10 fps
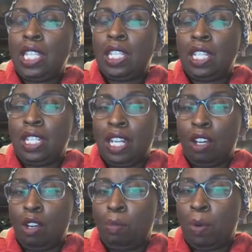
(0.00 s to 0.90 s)
it the
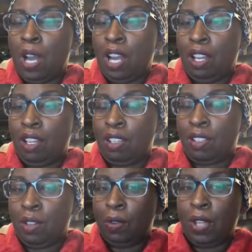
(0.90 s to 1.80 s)
dairy
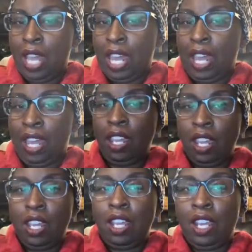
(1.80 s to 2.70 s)
products? Okay.
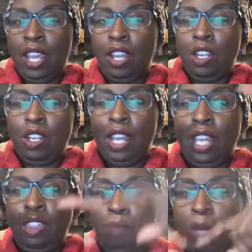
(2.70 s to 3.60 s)
And
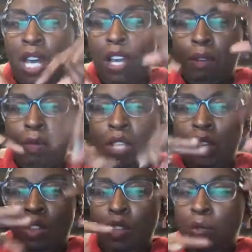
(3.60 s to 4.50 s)
at the bottom, you
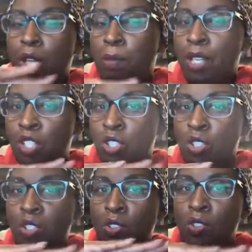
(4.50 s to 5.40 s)
know, you want to make sure
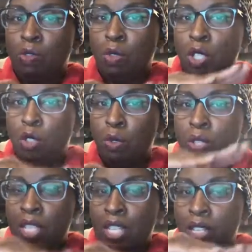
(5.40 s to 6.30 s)
you
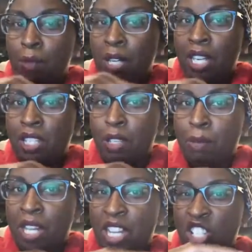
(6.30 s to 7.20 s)
reduce and eliminate
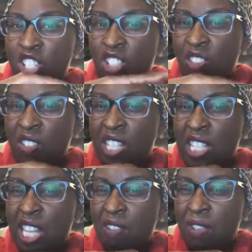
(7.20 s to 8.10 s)
some of that sugary
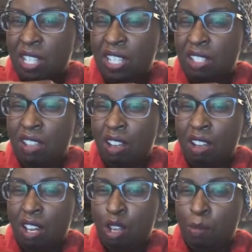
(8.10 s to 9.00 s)
stuff, because that's not
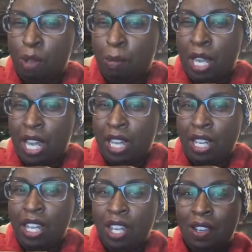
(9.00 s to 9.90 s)
going to help your
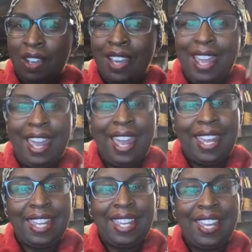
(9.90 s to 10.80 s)
body.
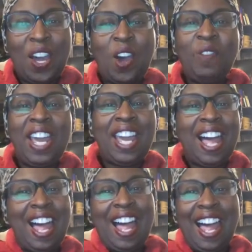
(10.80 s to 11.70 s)
Hey, oh my
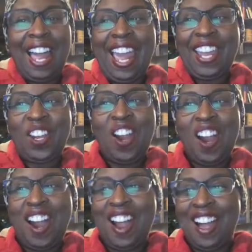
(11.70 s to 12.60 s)
God. Hey,
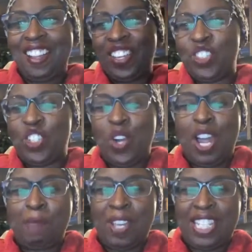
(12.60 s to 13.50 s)
girl, you
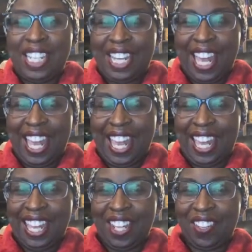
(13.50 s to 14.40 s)
joined me
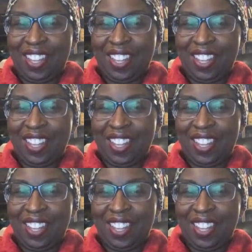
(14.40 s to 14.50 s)
today.